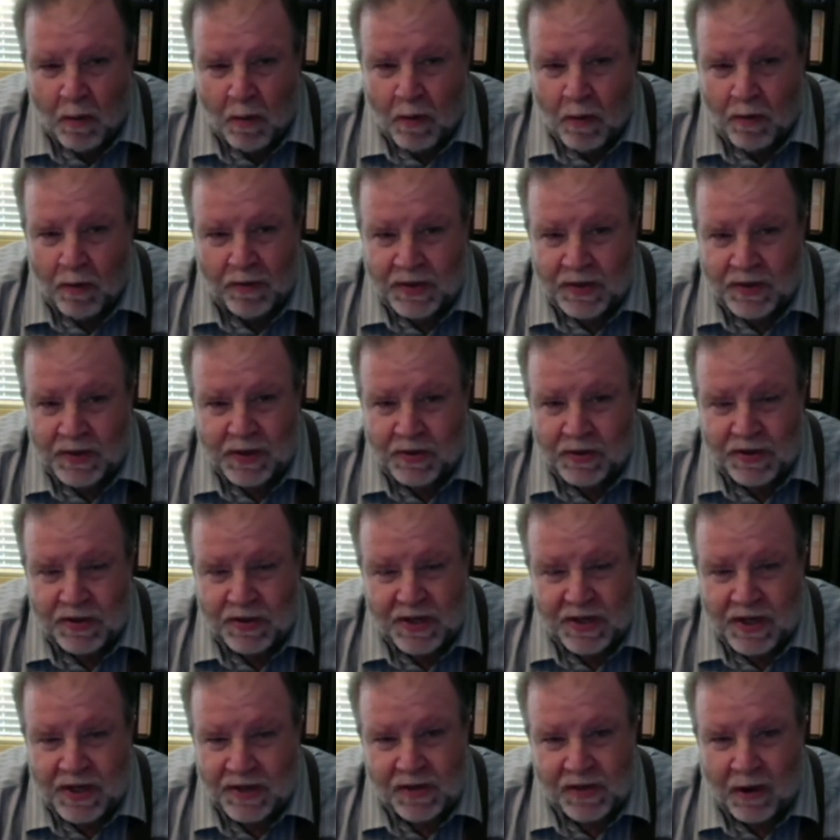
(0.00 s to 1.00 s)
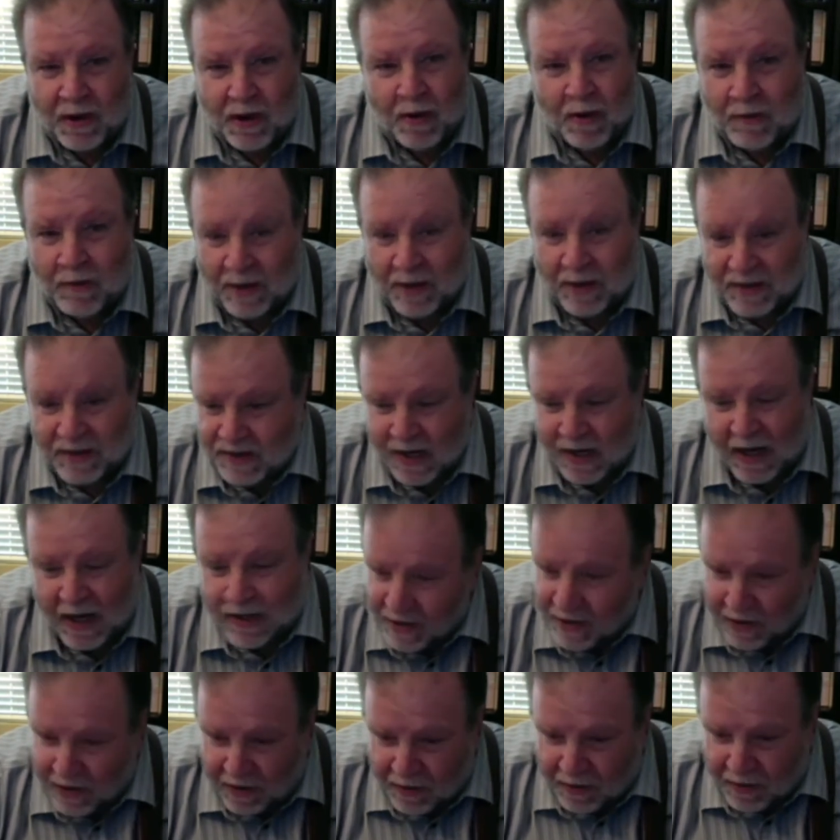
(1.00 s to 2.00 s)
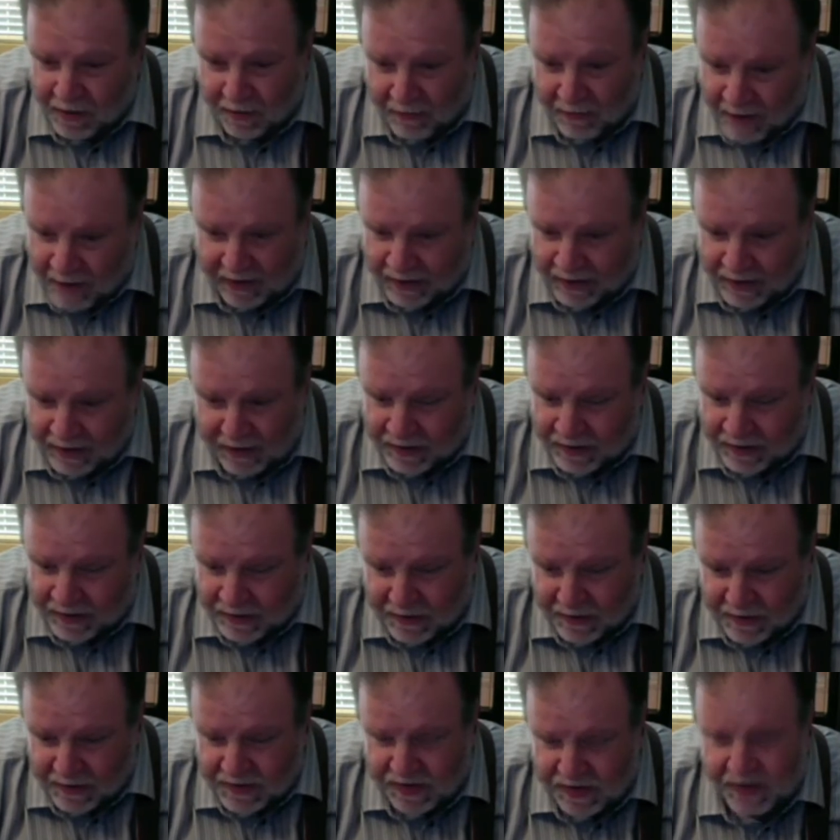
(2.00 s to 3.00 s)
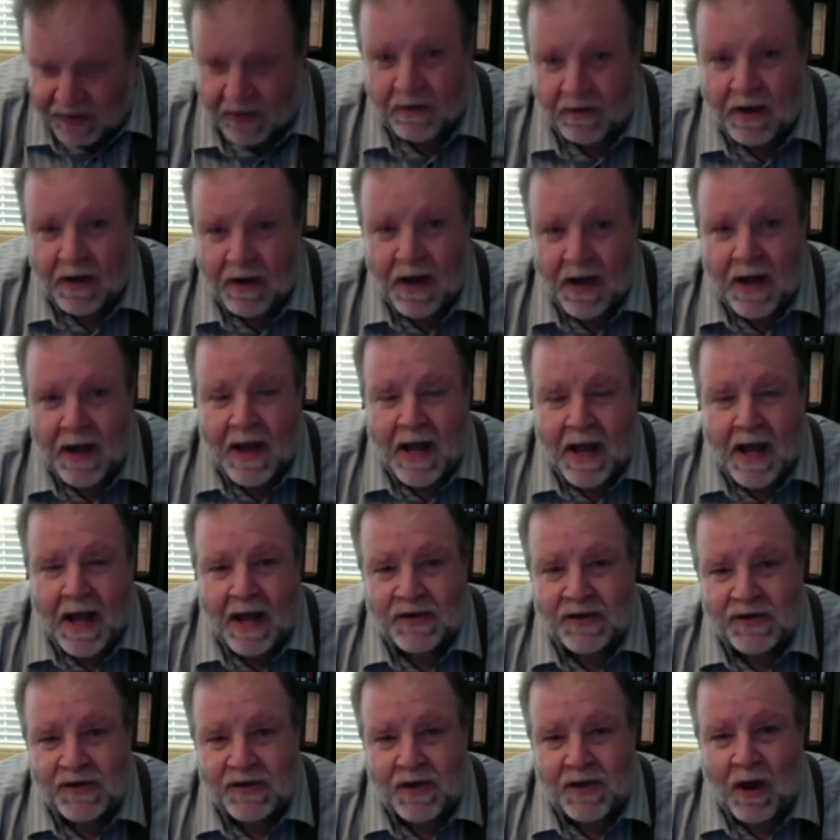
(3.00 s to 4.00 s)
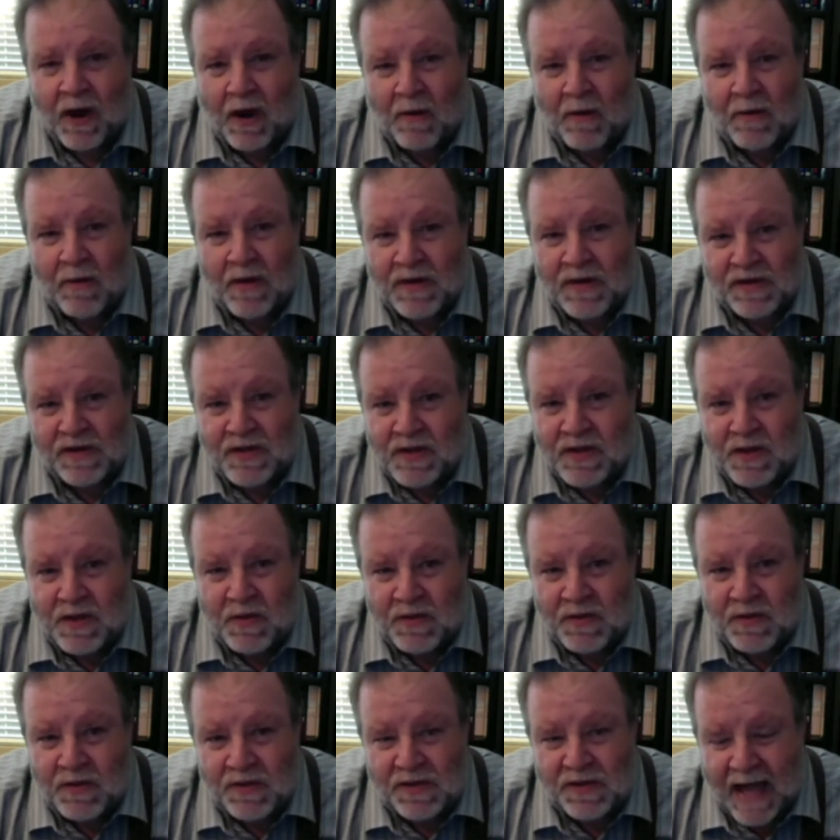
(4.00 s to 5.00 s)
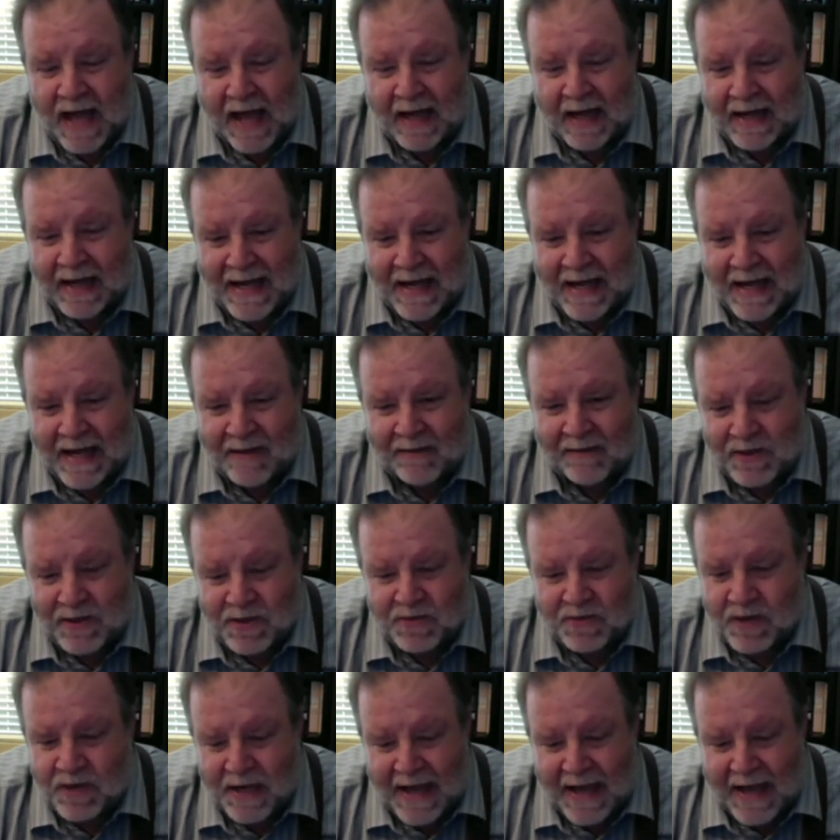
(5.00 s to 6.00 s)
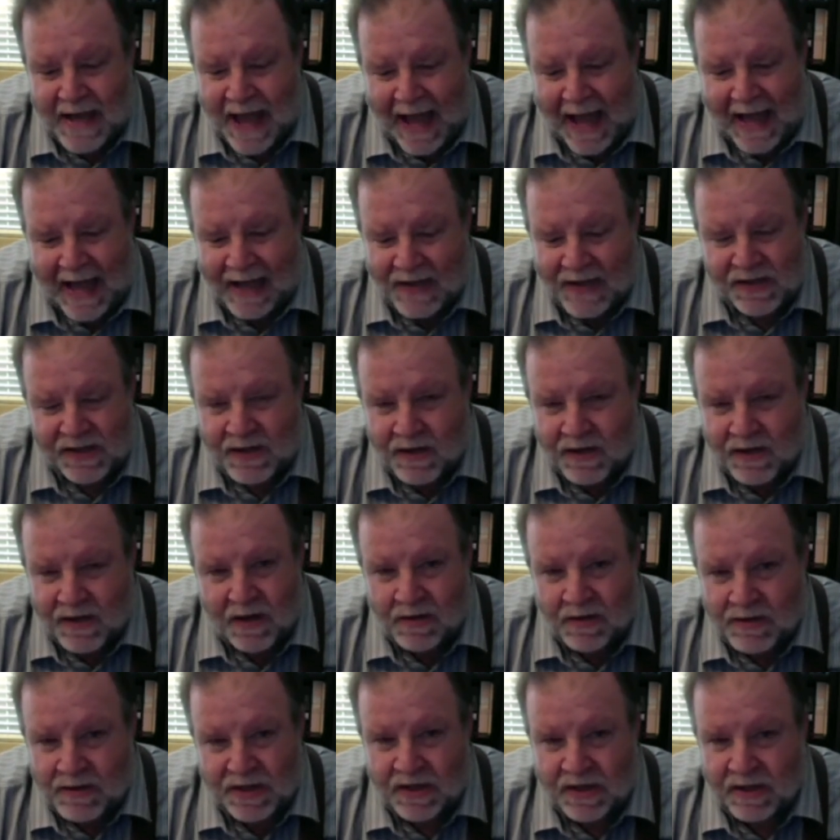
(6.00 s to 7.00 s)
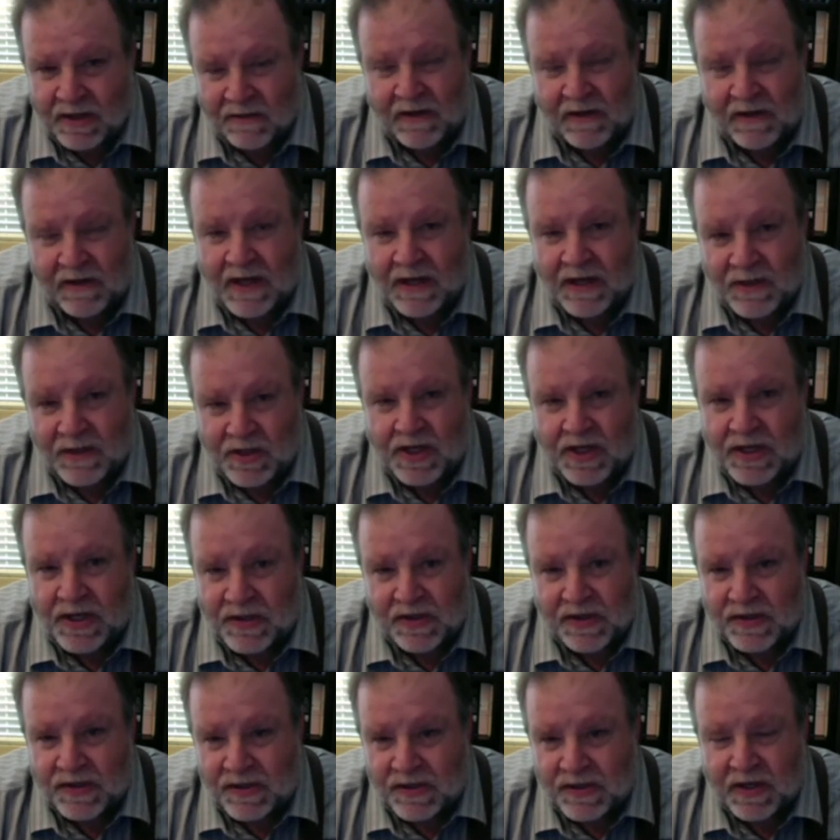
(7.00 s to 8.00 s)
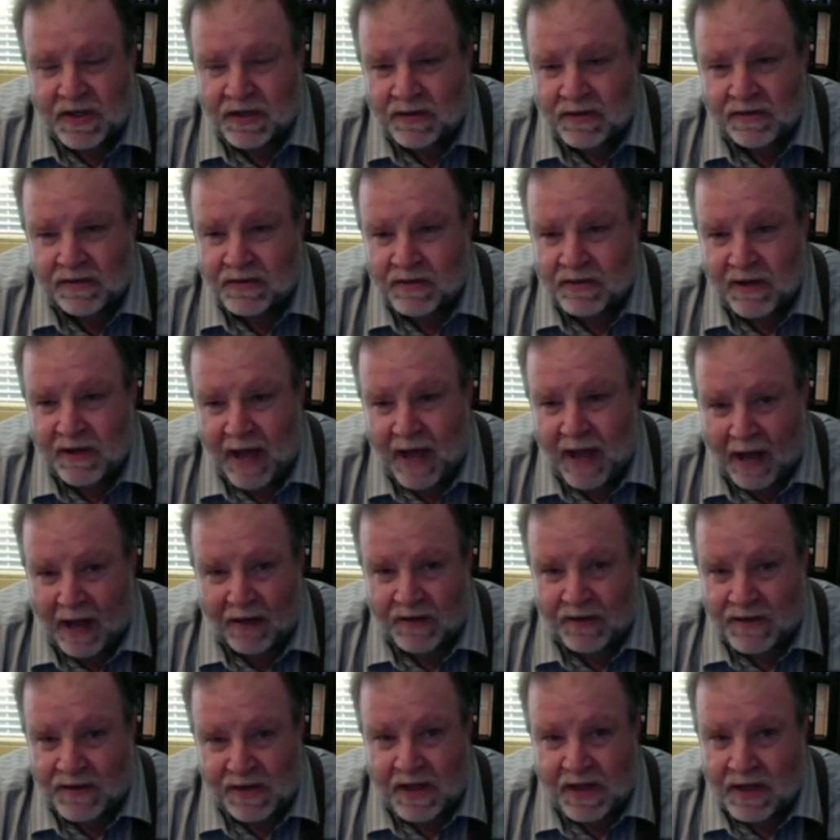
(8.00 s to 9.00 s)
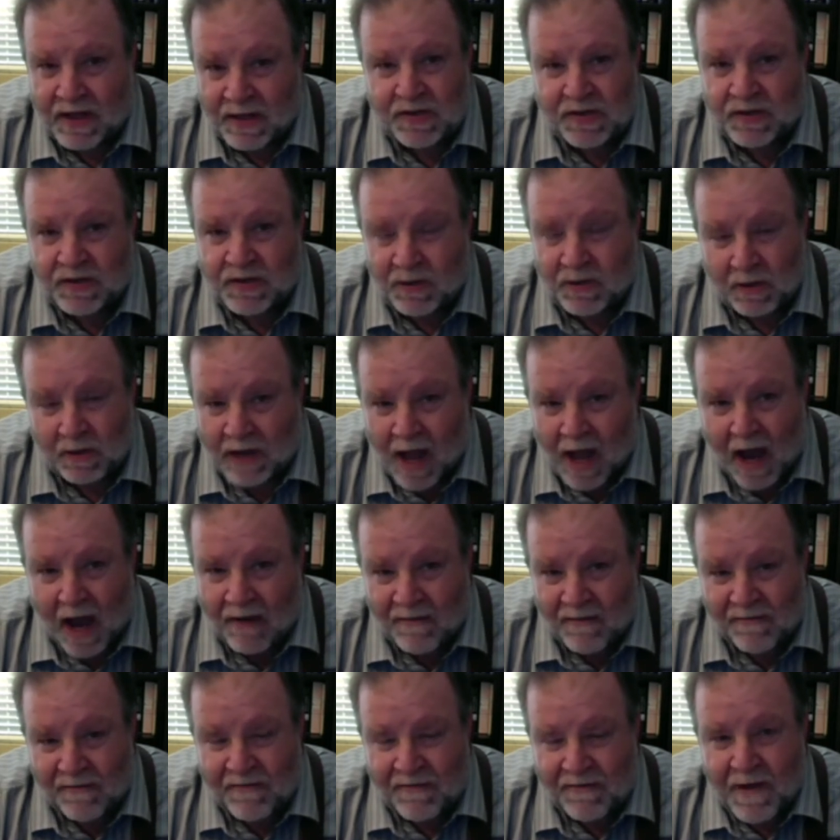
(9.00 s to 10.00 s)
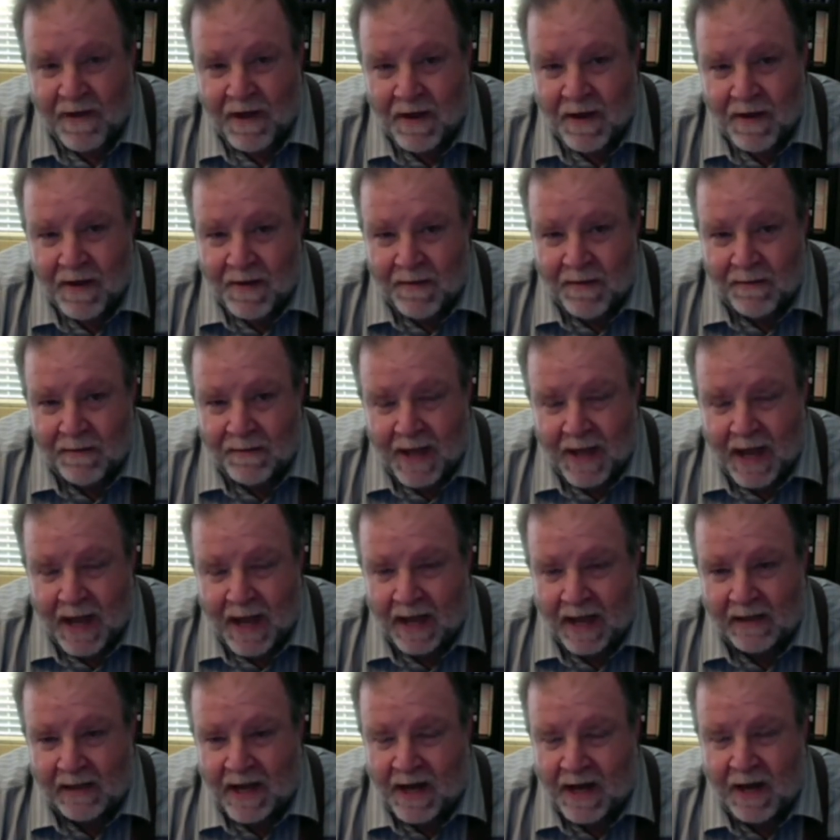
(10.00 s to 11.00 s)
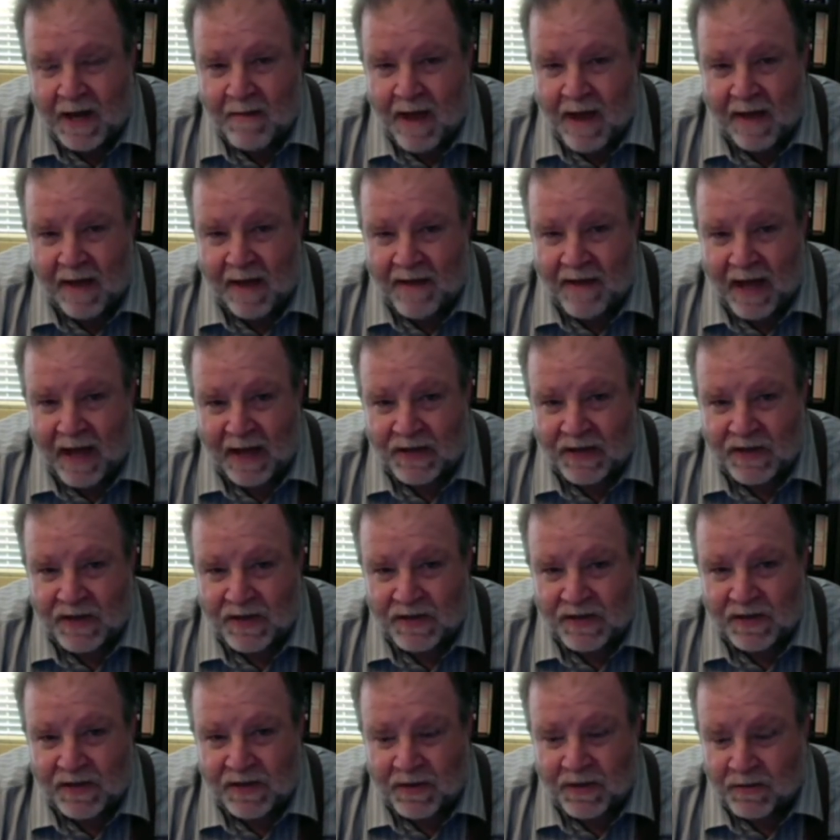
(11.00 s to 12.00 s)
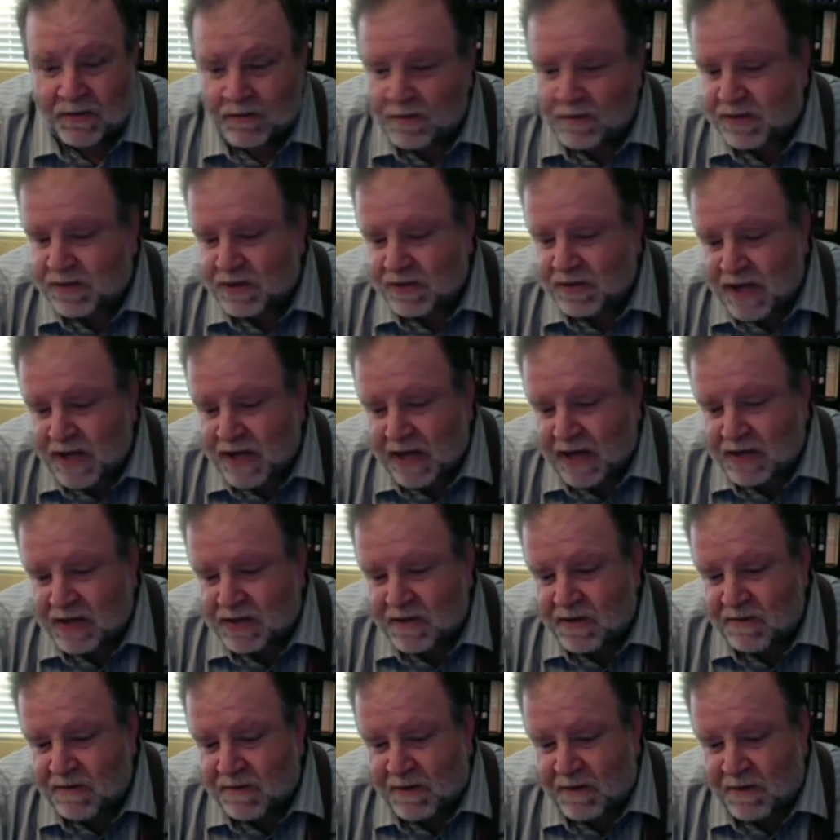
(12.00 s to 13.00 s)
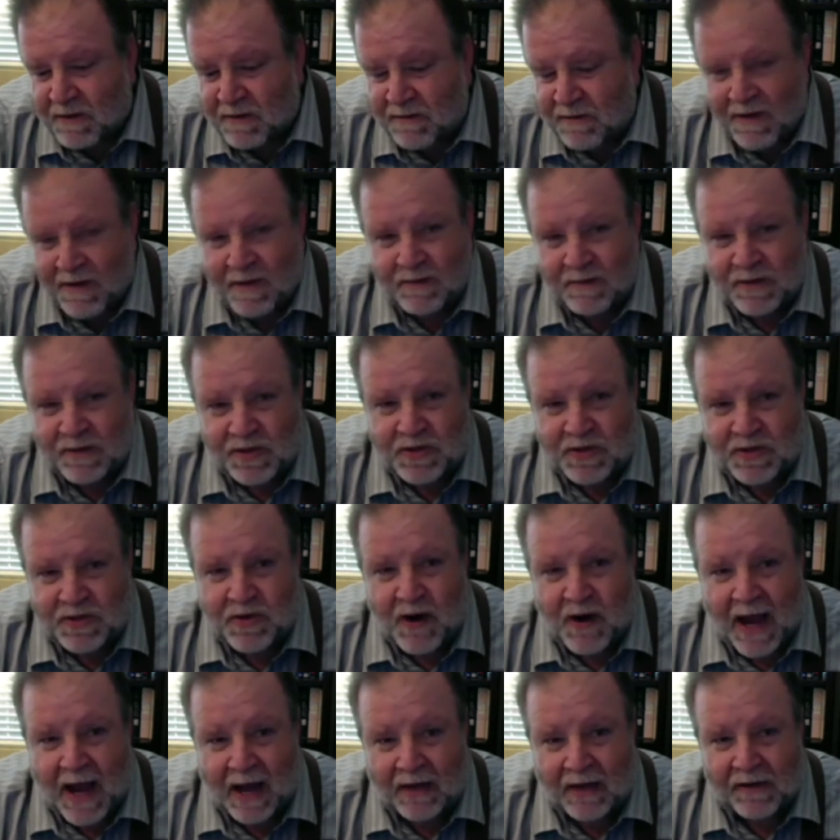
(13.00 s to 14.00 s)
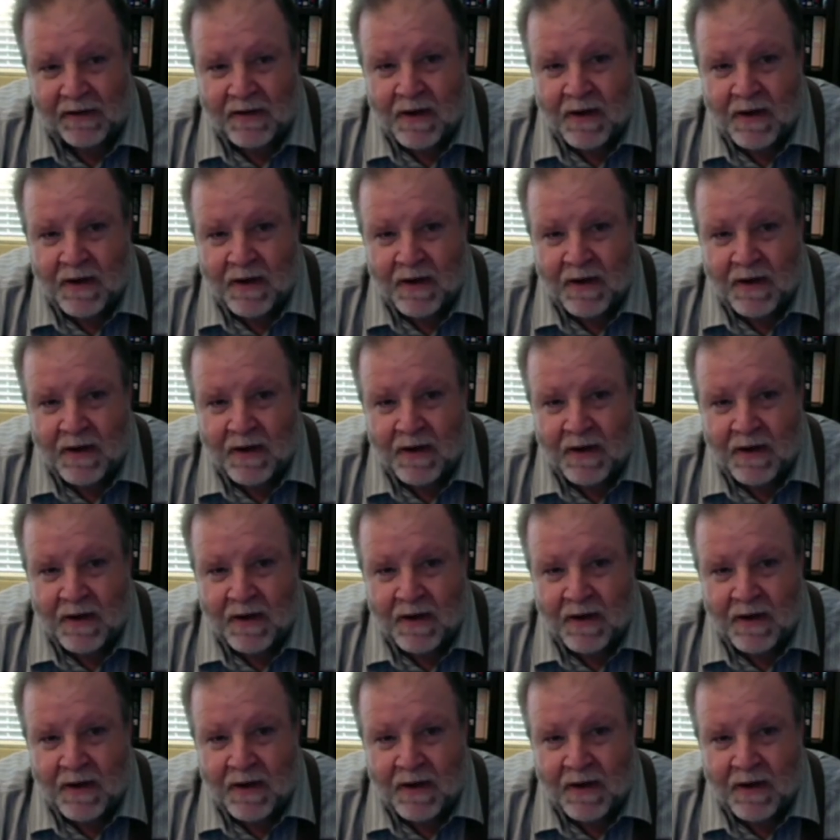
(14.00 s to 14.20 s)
the church has always, and I think correctly to do so, has always used that imagery as the notion of let Jesus into the house that is your life and let him have access to all the rooms. There's actually a very famous tract,